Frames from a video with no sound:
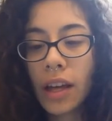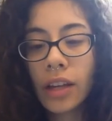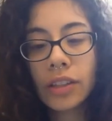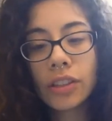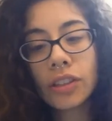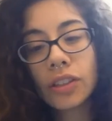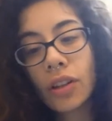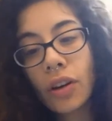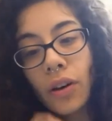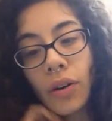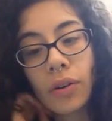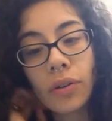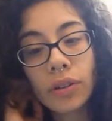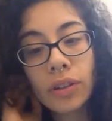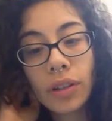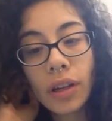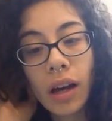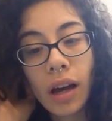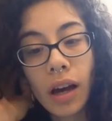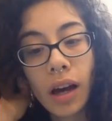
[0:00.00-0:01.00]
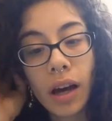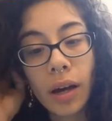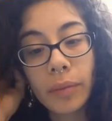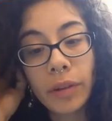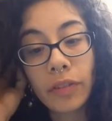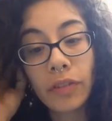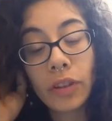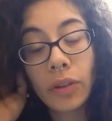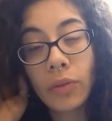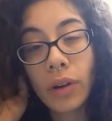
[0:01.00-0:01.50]
So
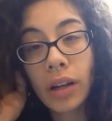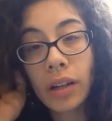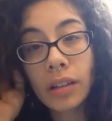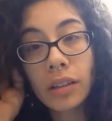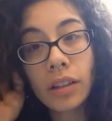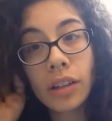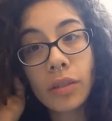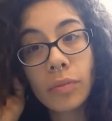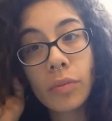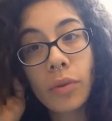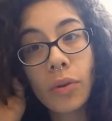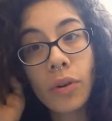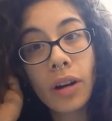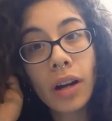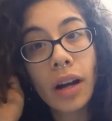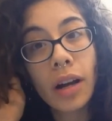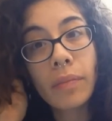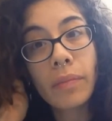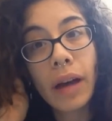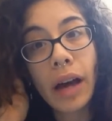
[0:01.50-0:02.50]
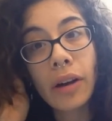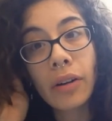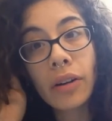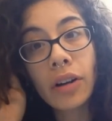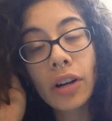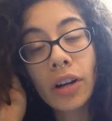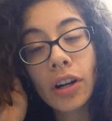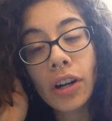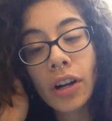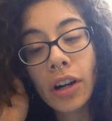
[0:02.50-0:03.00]
if you want to learn more about
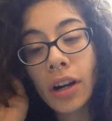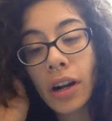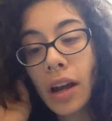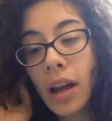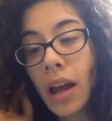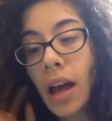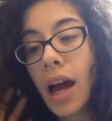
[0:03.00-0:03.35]
her,